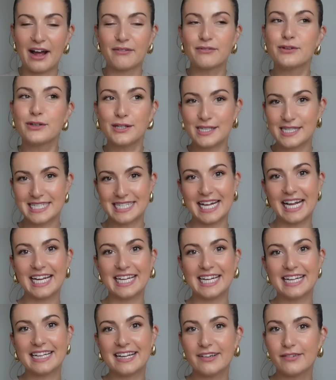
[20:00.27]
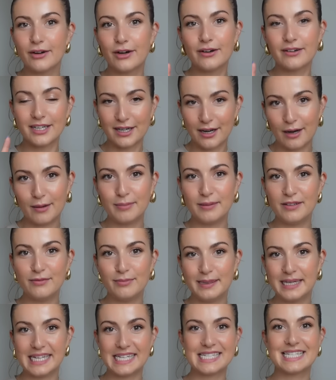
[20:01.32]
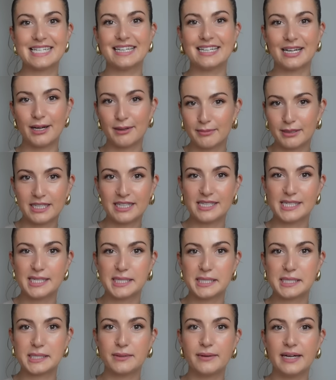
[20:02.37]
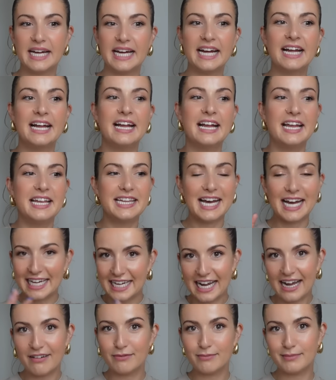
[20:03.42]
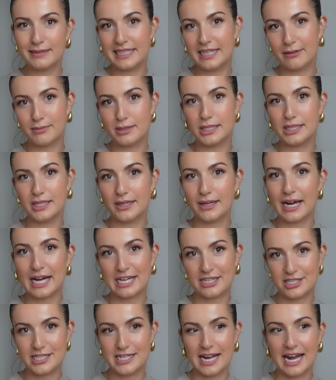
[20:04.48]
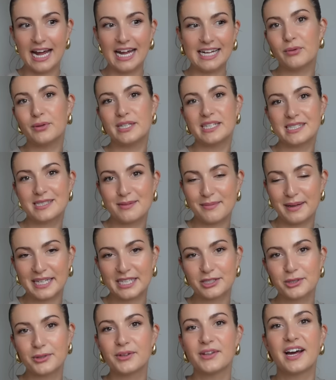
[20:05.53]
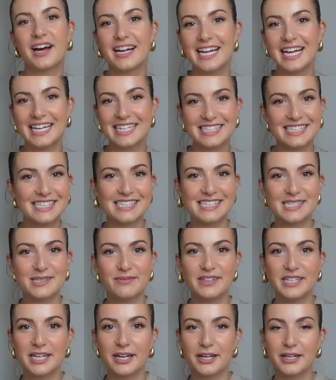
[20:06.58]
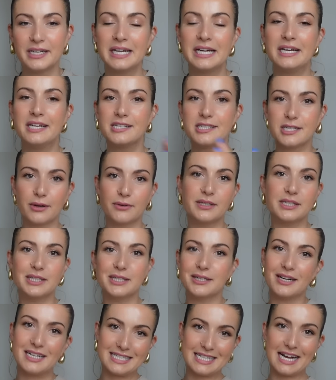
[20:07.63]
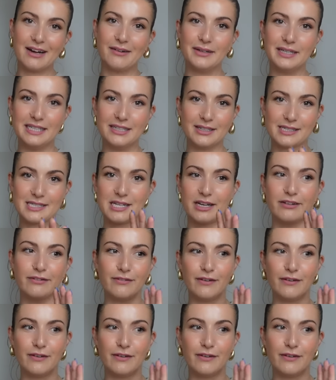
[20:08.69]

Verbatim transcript: I've got to say there are a couple of bits that I'm going to do to it that I haven't been able to do as yet. I wanted to make sure that I ended this video showing you guys how it looks so